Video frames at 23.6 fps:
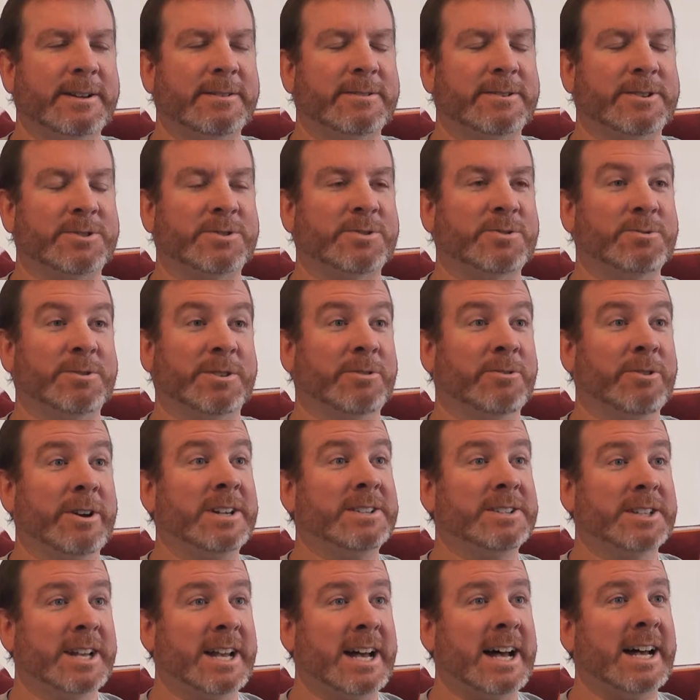just through the
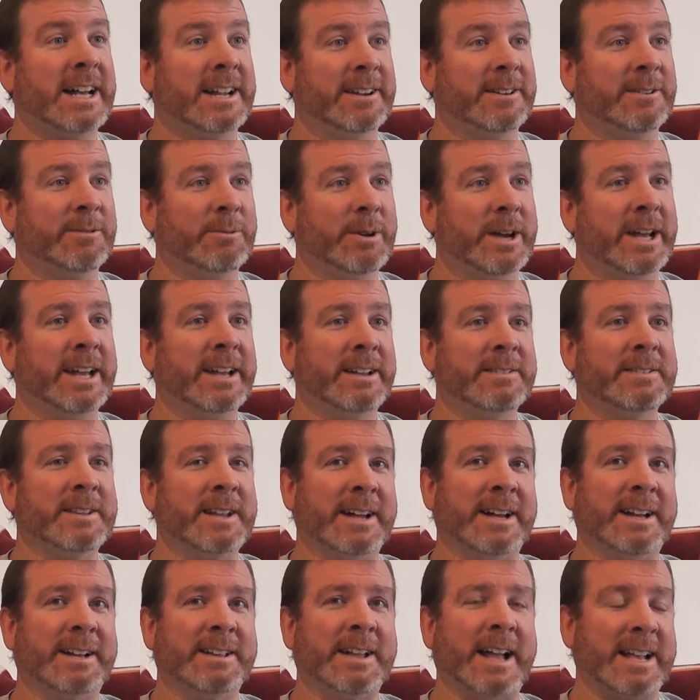grace of God in a way,
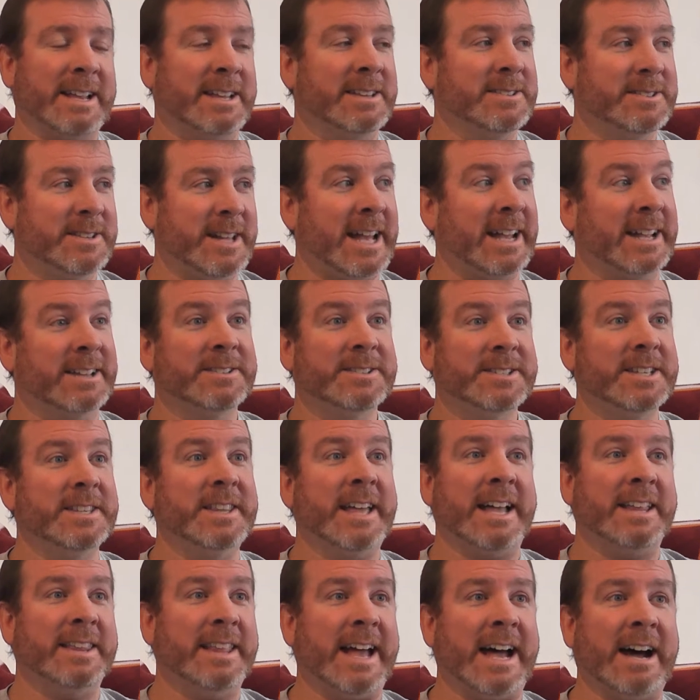I can see
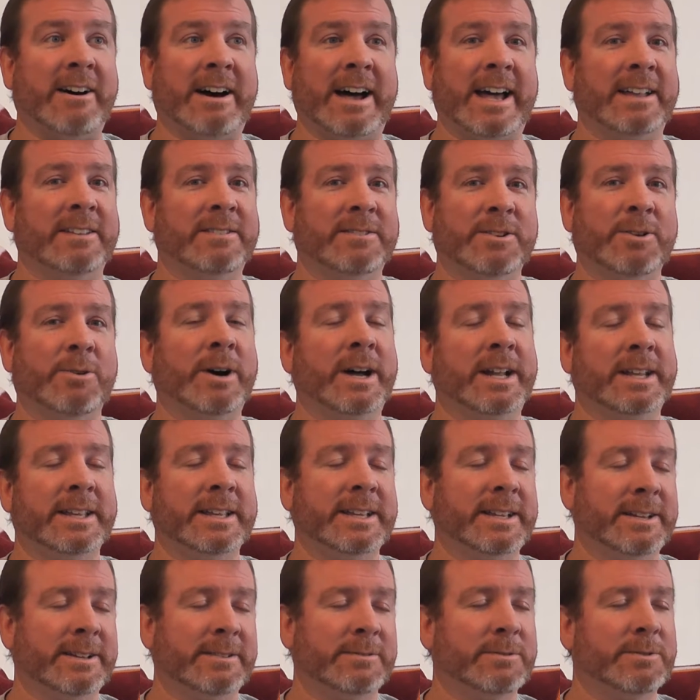that now. I had no
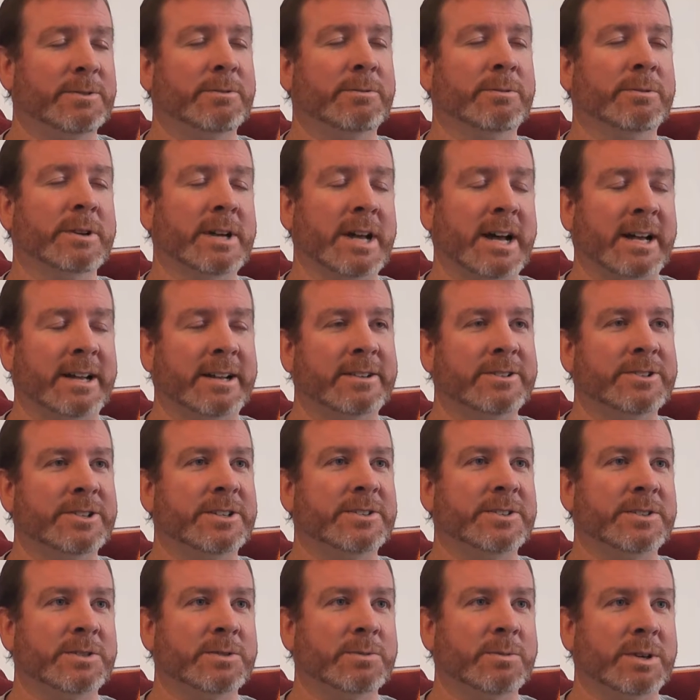idea who God and
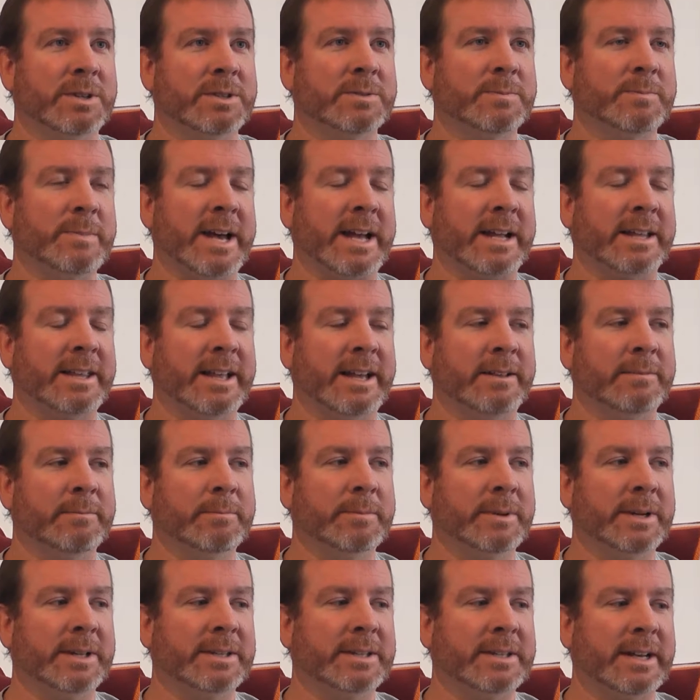Jesus was back
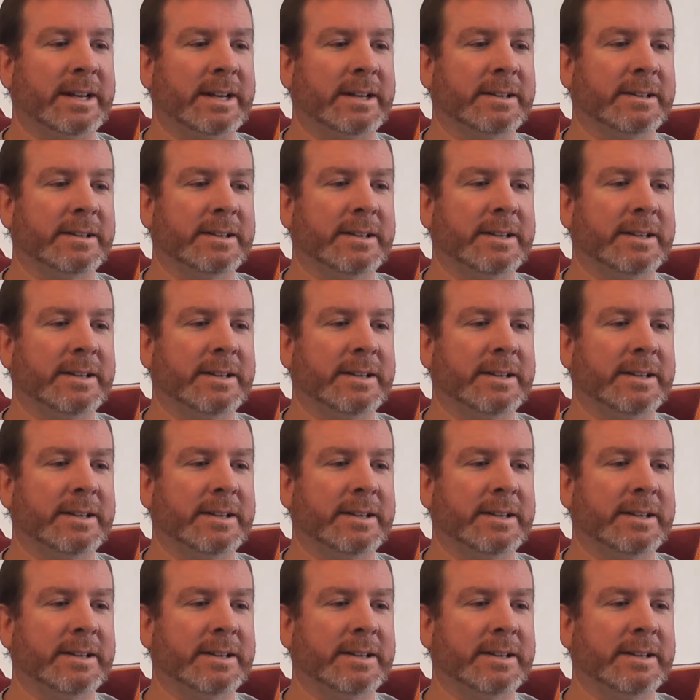then. But